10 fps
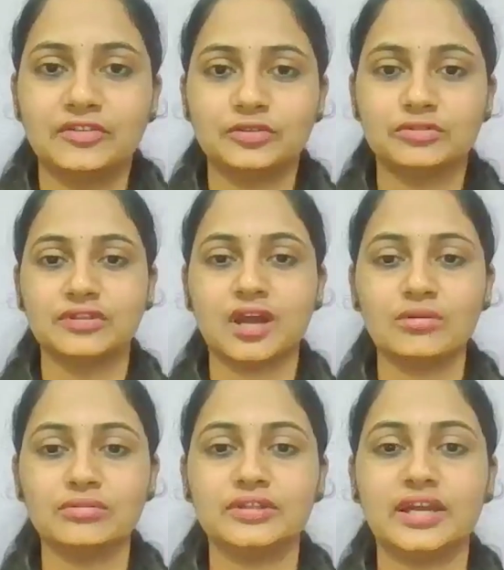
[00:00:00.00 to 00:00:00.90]
So
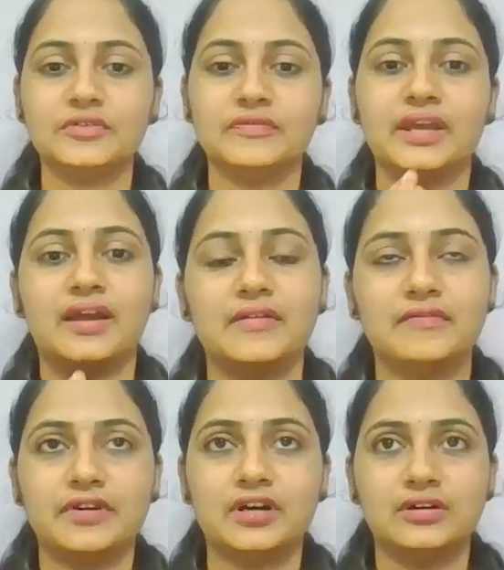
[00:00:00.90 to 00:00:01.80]
now that we
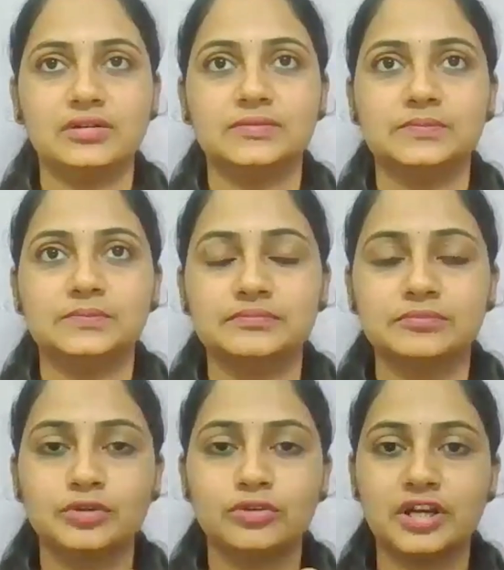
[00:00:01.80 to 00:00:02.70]
have
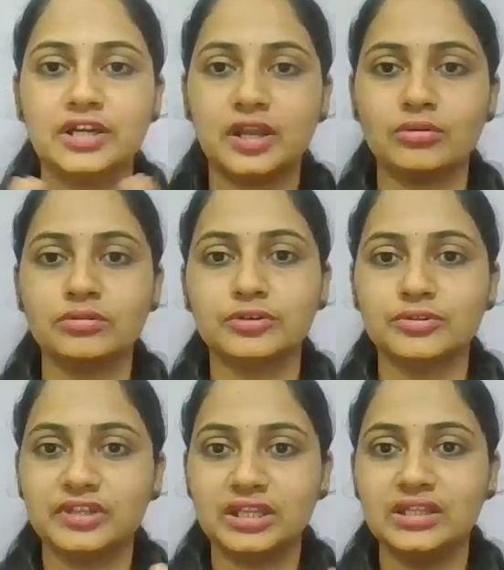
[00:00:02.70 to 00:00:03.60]
broken down
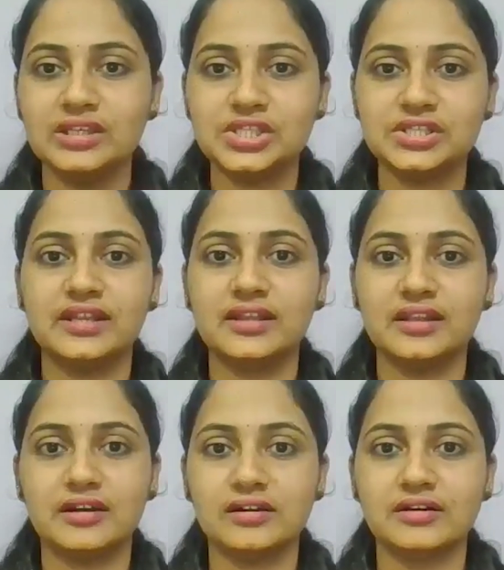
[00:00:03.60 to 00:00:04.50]
those
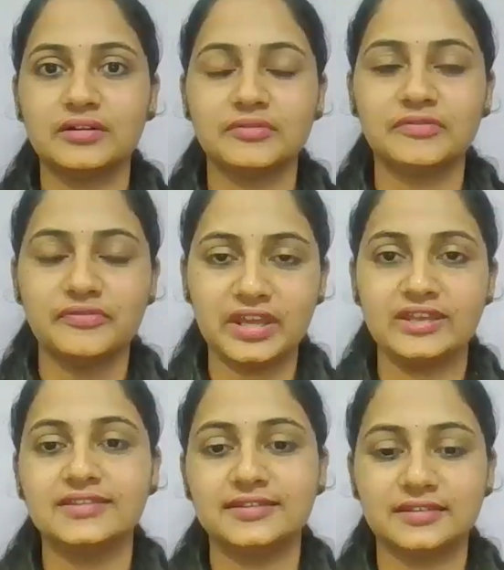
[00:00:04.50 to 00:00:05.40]
initial
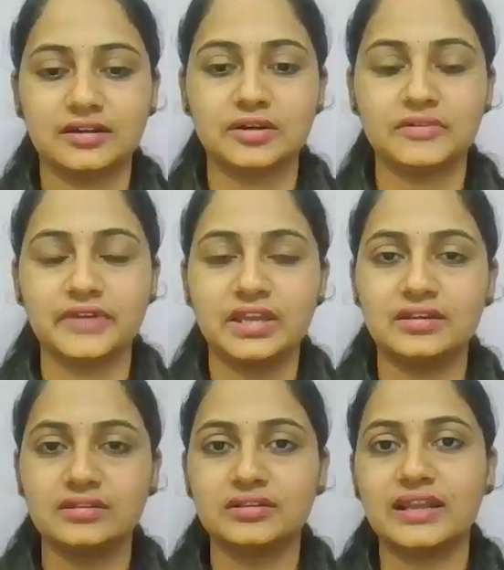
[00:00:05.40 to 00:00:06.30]
phase
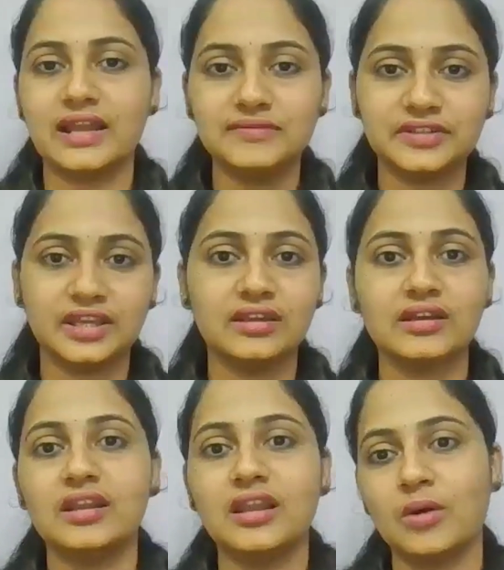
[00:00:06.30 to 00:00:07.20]
where the life
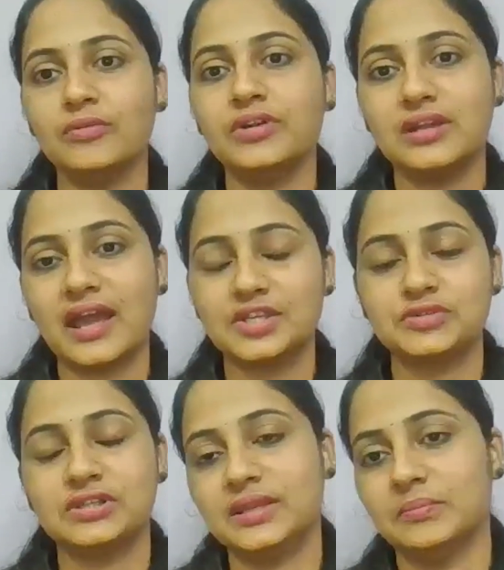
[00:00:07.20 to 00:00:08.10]
cycle, how it
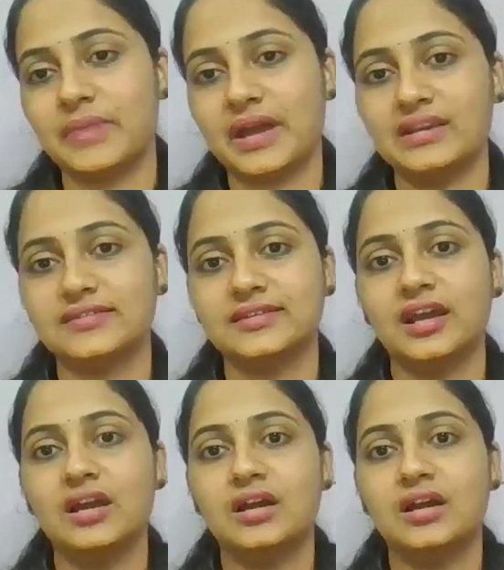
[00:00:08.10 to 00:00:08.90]
actually impacts